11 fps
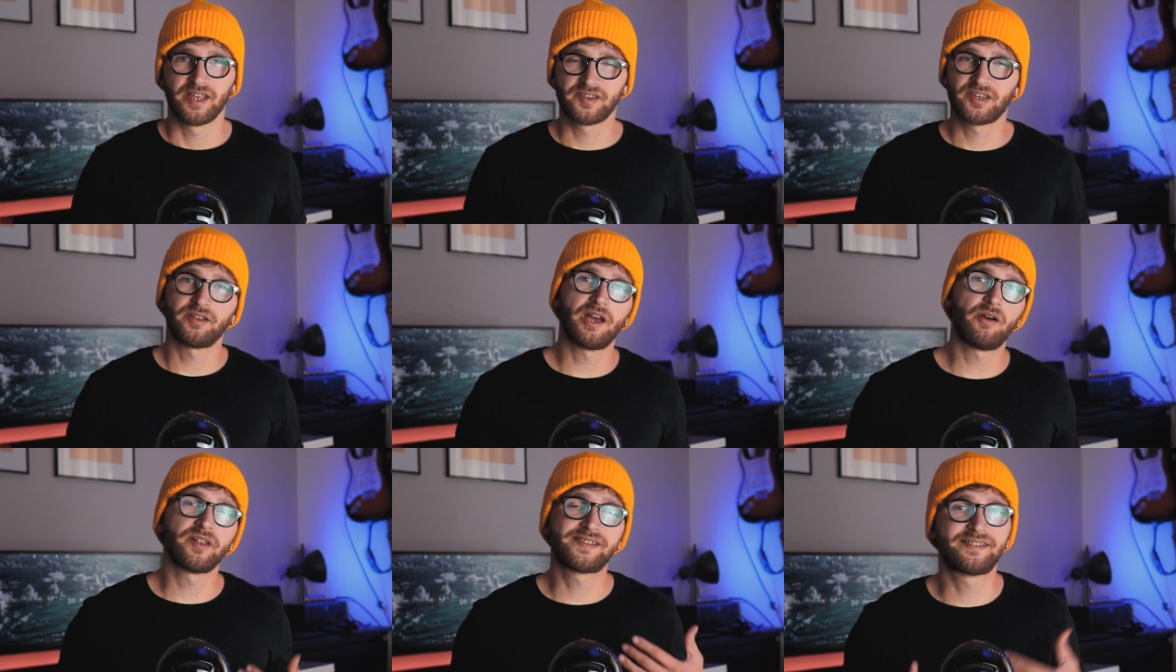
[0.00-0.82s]
And so
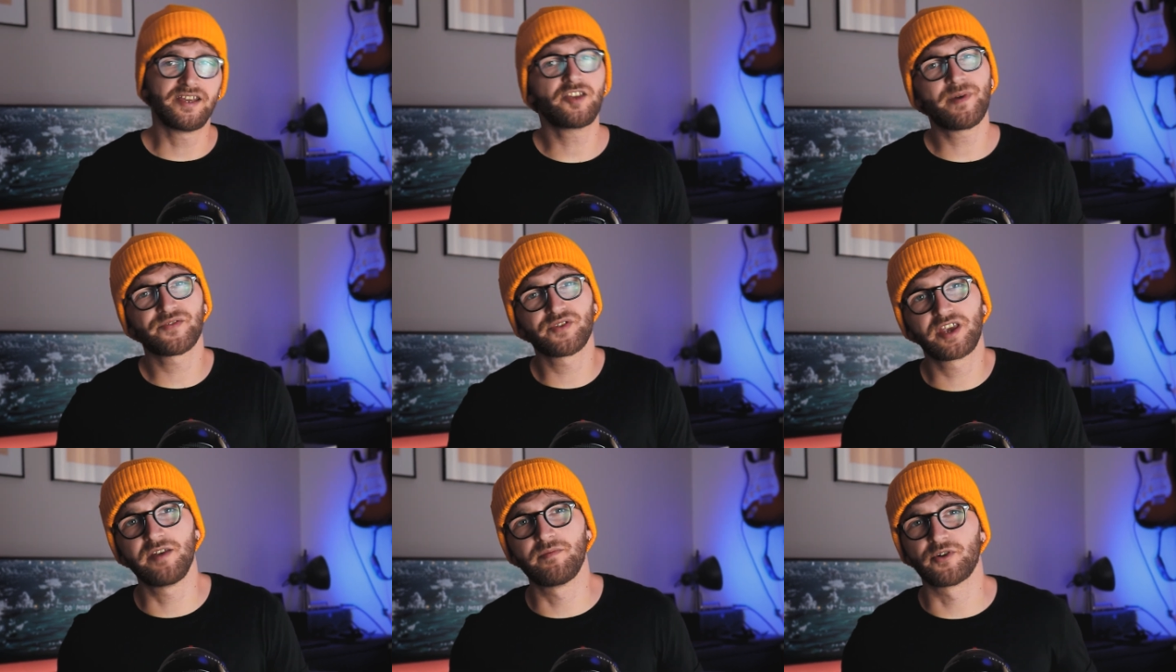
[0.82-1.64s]
now let's take mouse
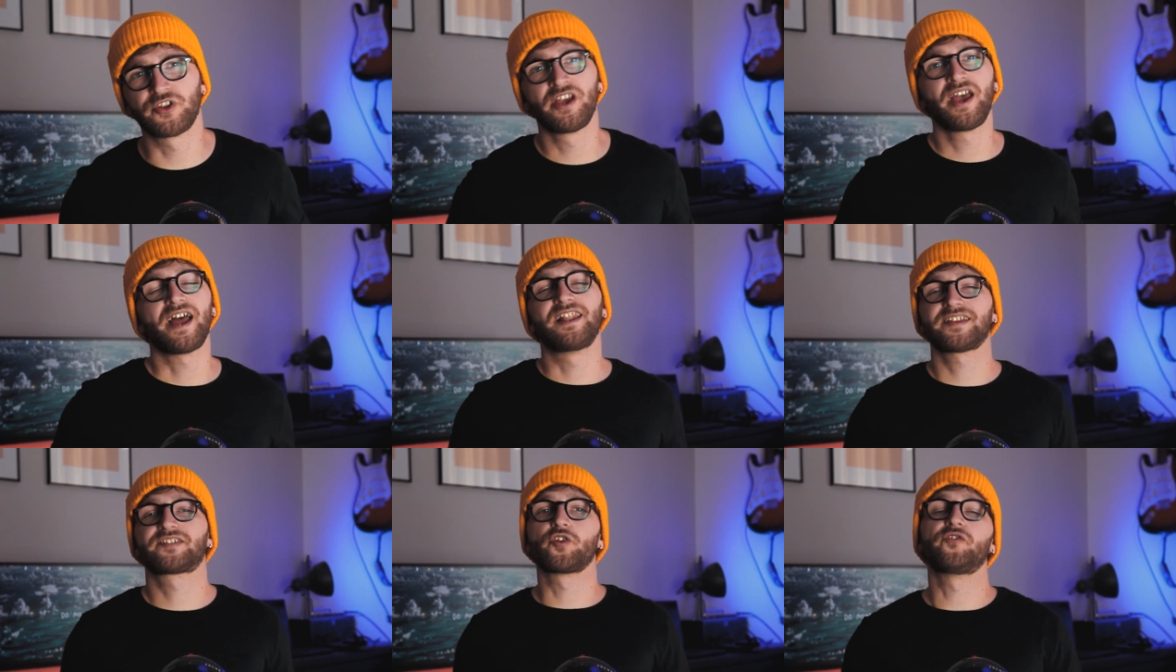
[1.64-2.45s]
and keyboard and
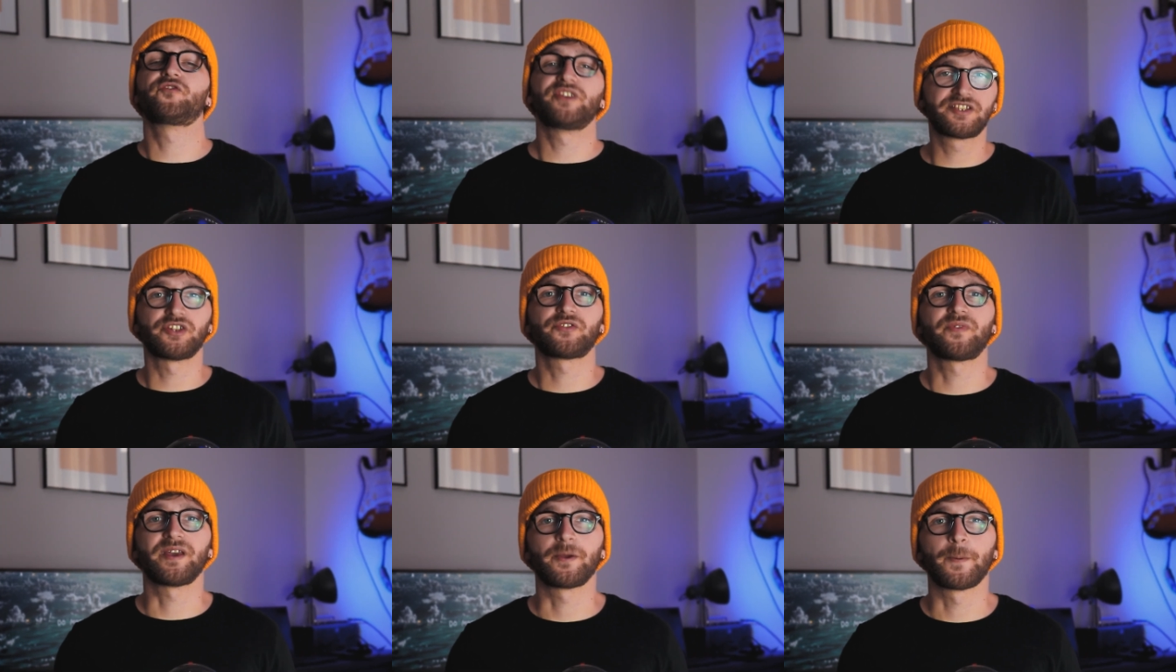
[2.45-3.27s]
let's go fix this
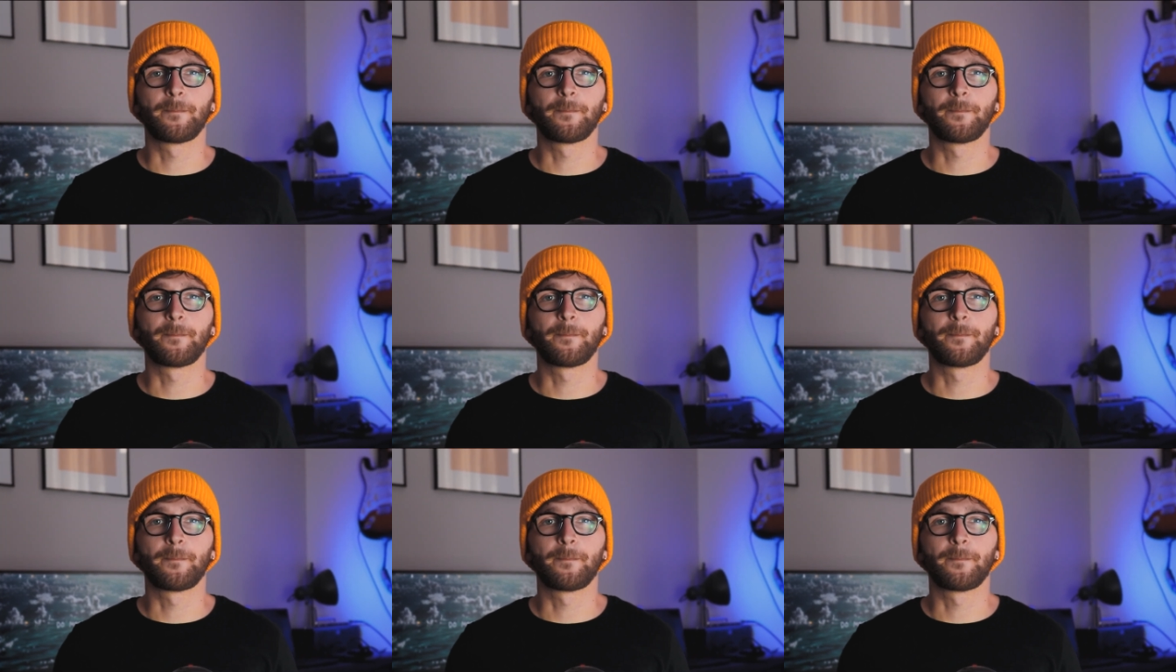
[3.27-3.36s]
thing.